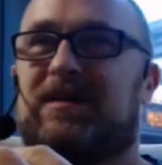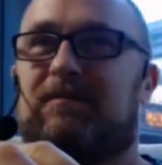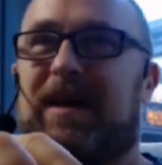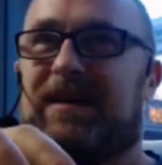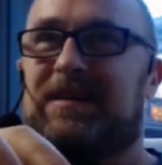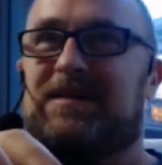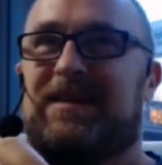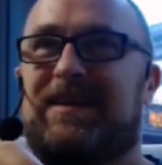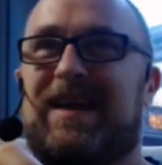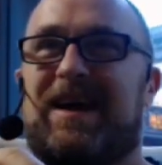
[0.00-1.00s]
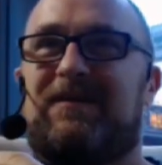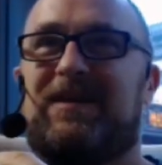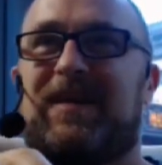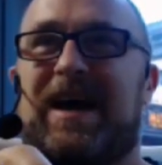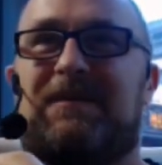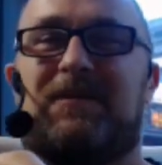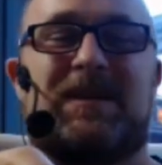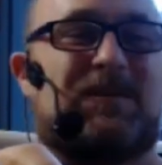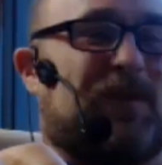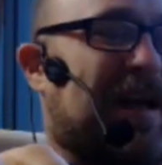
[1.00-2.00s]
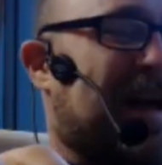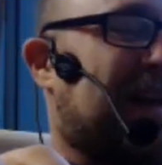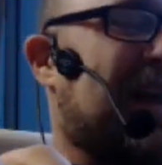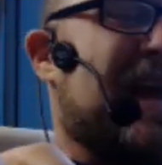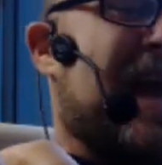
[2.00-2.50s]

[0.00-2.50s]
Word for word: dependency that we've had with this plant. Mm-hmm,